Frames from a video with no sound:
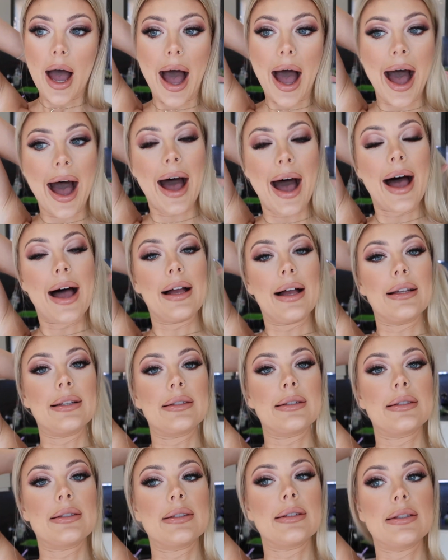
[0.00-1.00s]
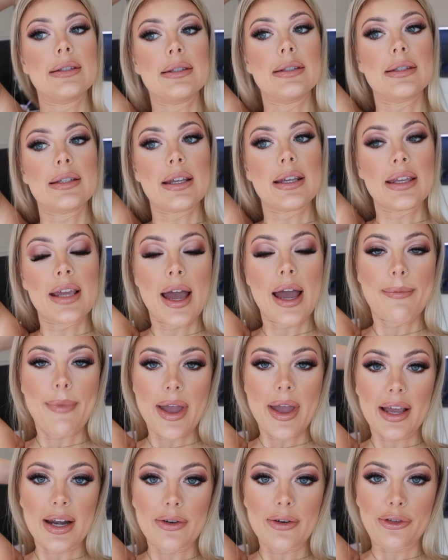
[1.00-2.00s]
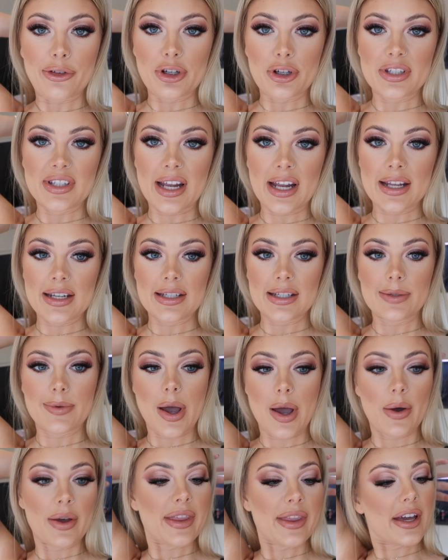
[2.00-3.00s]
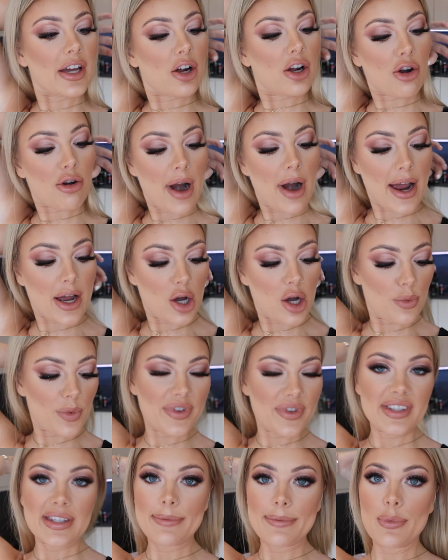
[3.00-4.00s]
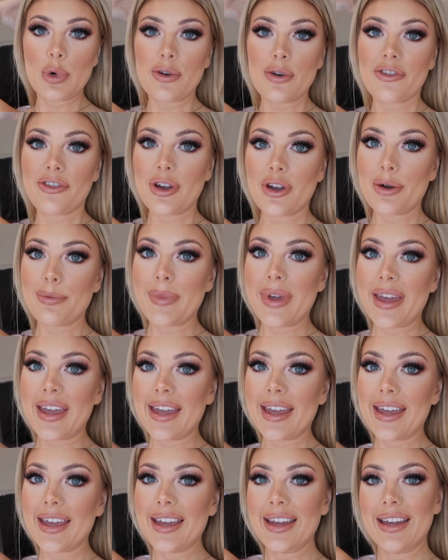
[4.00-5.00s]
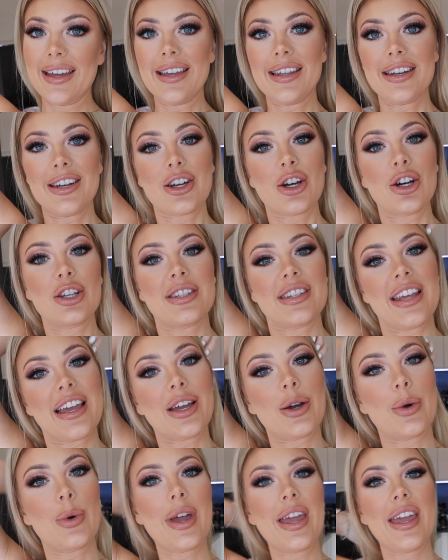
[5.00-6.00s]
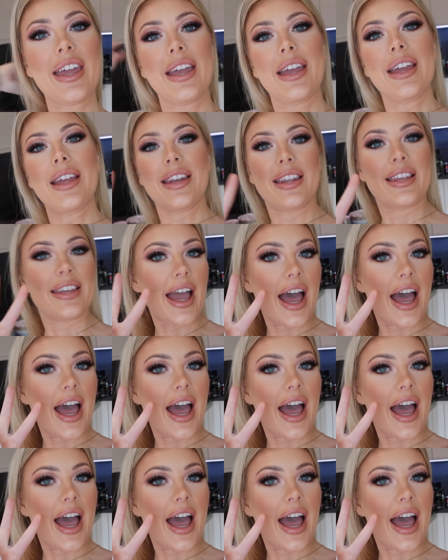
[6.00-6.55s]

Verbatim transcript: and yeah, make a little fruit salad as well, and then crack on with some more filming. Content queen,